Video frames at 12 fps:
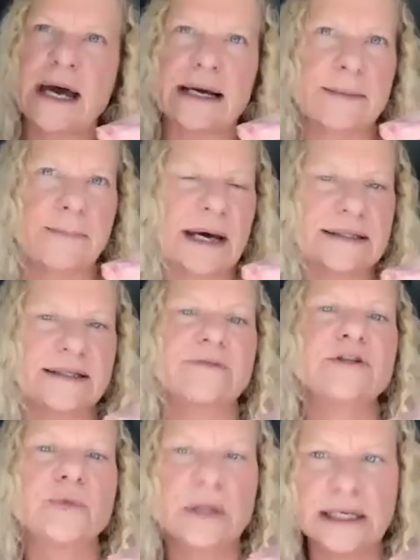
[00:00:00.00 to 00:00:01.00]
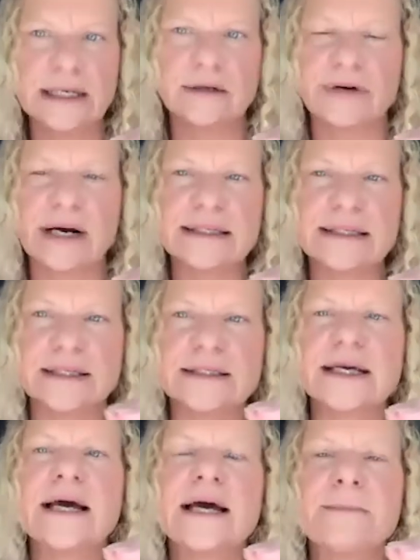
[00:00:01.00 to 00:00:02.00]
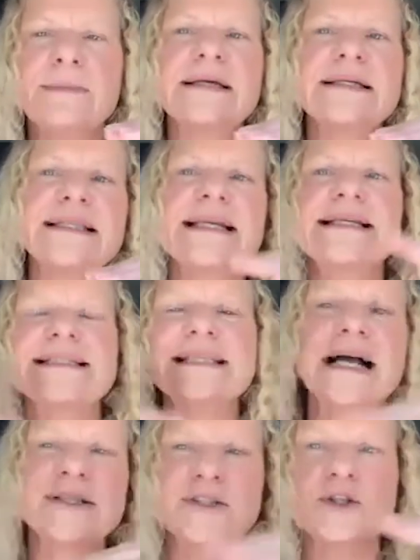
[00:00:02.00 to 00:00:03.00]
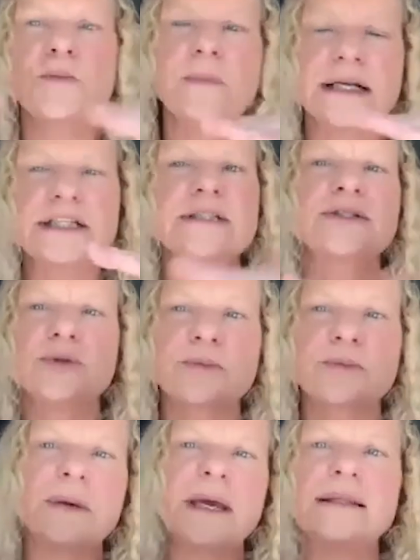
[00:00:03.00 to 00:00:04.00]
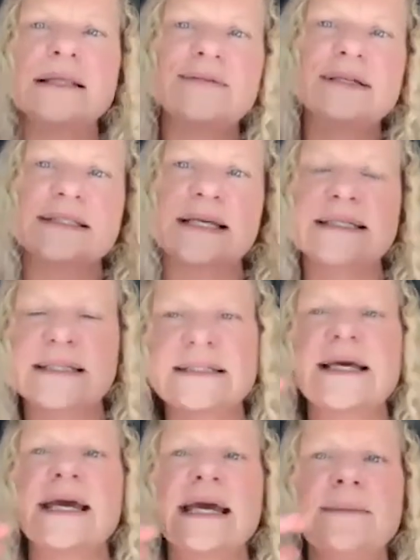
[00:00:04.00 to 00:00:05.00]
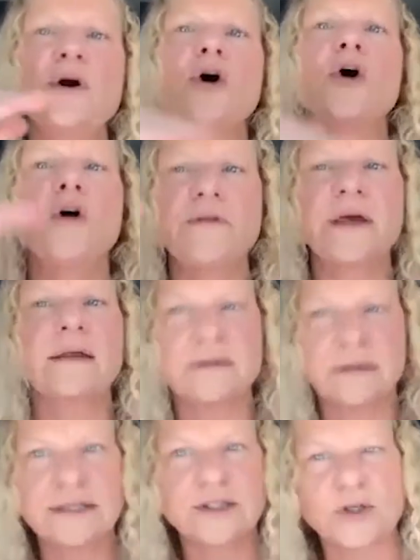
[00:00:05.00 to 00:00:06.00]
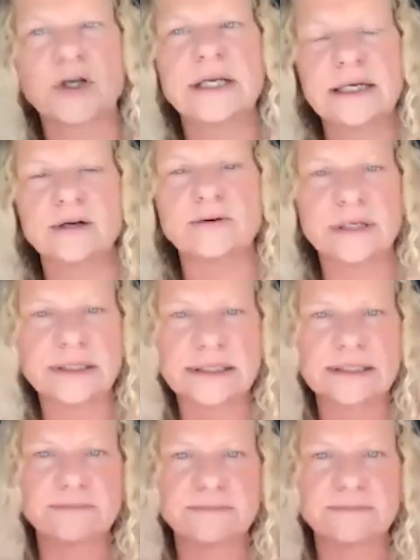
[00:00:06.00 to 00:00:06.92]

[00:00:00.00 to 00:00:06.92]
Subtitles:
capacity of doing heel rises, because then it's not so much, so the pain level stays the same, all the other things are going to increase.